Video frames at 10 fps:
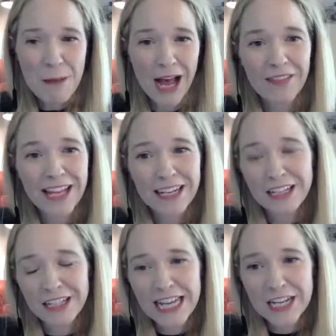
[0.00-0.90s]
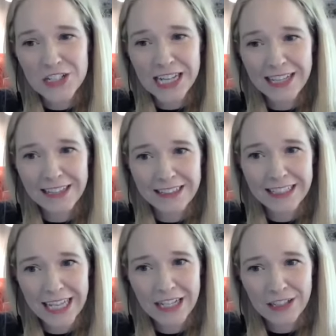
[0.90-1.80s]
And then interdental
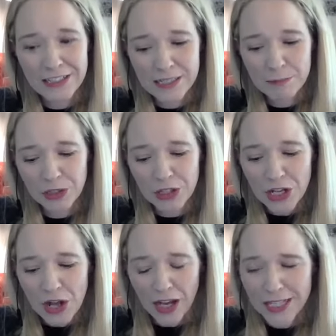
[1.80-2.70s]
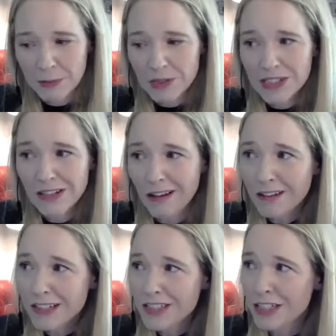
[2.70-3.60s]
cleaners. But I suppose the
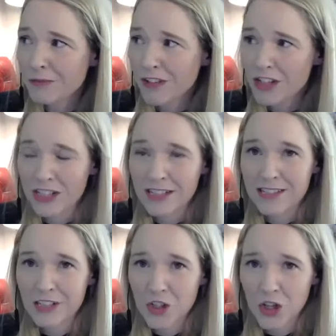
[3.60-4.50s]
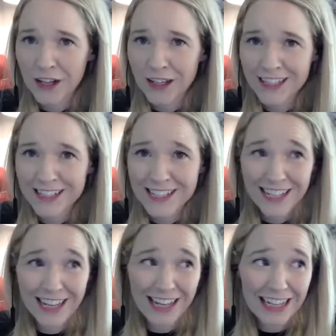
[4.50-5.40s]
longer term vision is to try
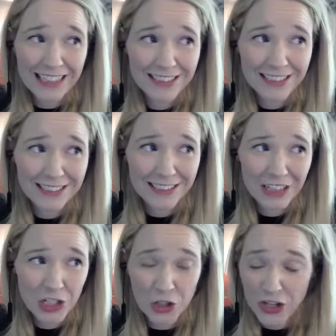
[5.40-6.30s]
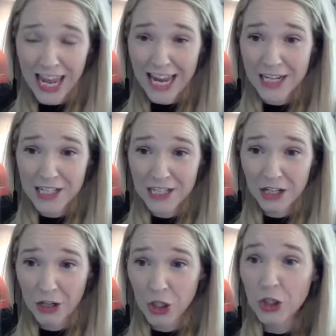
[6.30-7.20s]
and create
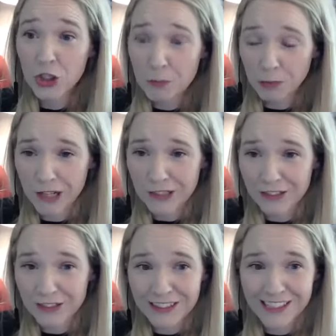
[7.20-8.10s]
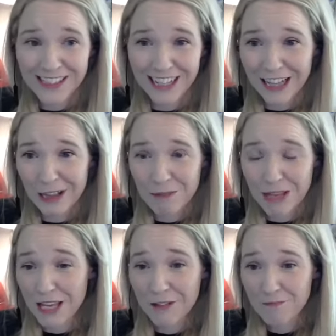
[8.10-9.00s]
good products that'll
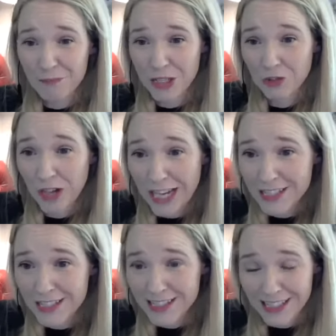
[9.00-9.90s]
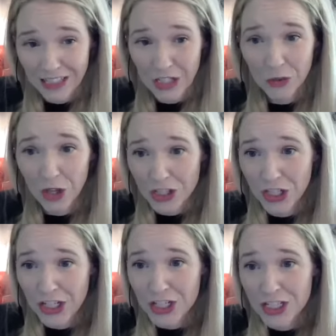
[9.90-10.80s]
be great,
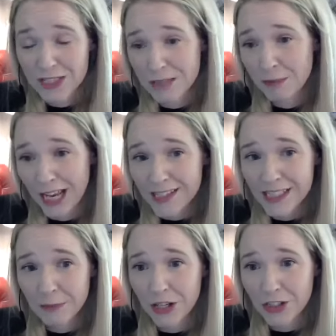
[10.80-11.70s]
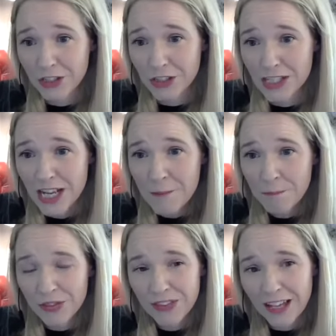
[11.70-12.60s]
alternatives to plastic products,
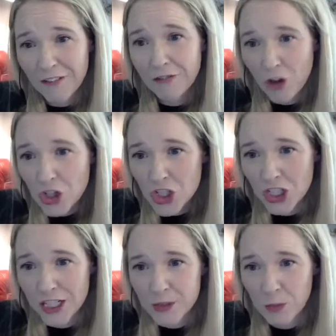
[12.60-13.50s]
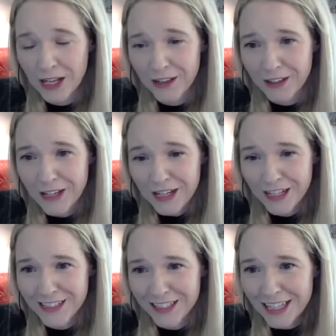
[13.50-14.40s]
but that function as well.
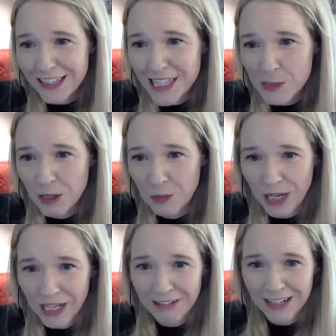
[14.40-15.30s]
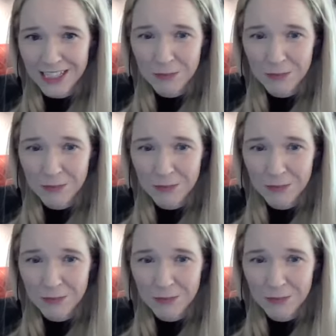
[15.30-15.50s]
Because I think that's where we're at,